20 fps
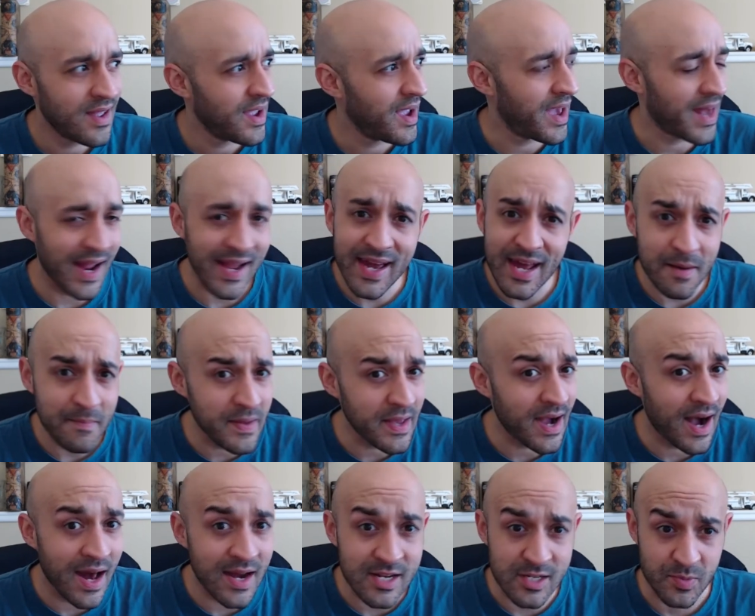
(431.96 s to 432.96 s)
And I gotta be
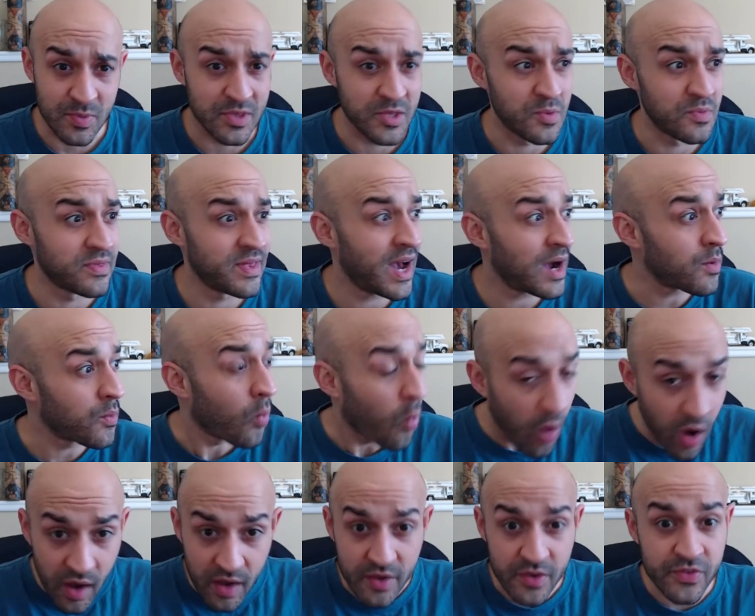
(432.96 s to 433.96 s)
honest with you, that
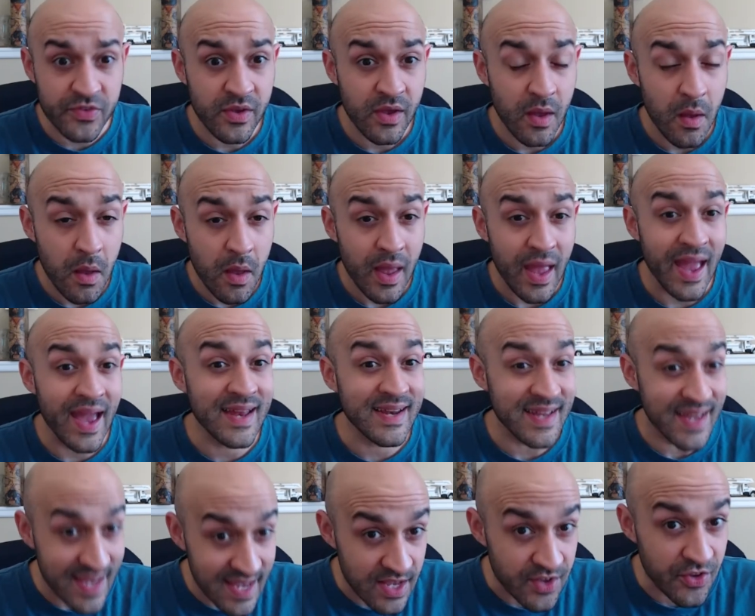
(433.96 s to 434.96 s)
was
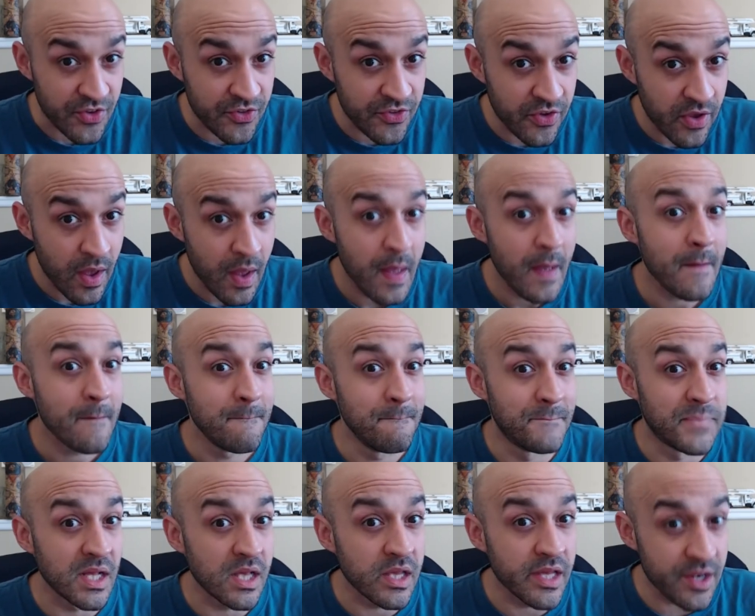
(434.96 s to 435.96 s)
and is
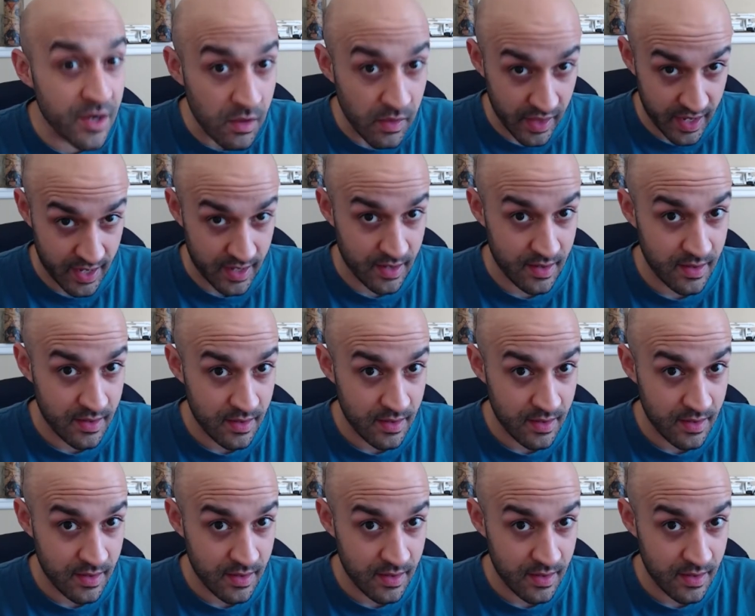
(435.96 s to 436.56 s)
belittling.